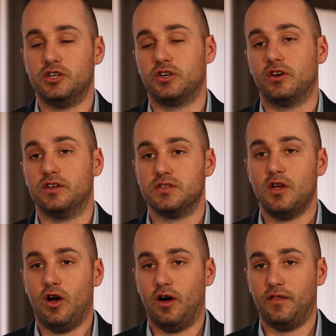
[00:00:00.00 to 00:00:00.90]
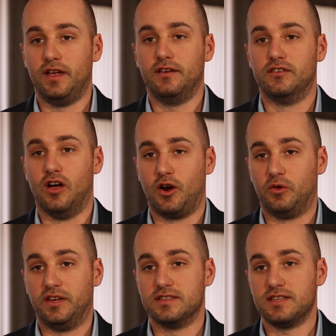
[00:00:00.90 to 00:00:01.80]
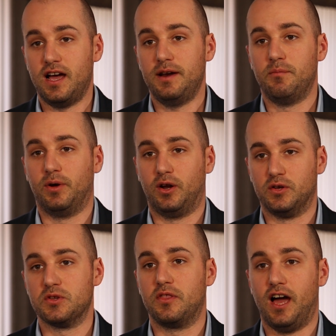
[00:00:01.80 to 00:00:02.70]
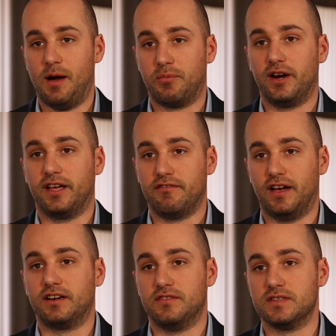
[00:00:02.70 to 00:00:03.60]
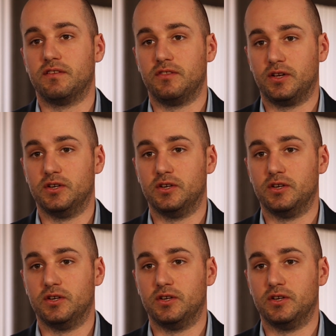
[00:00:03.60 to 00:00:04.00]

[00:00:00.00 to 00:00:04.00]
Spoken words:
assurance on the not only design but also the operating effectiveness of the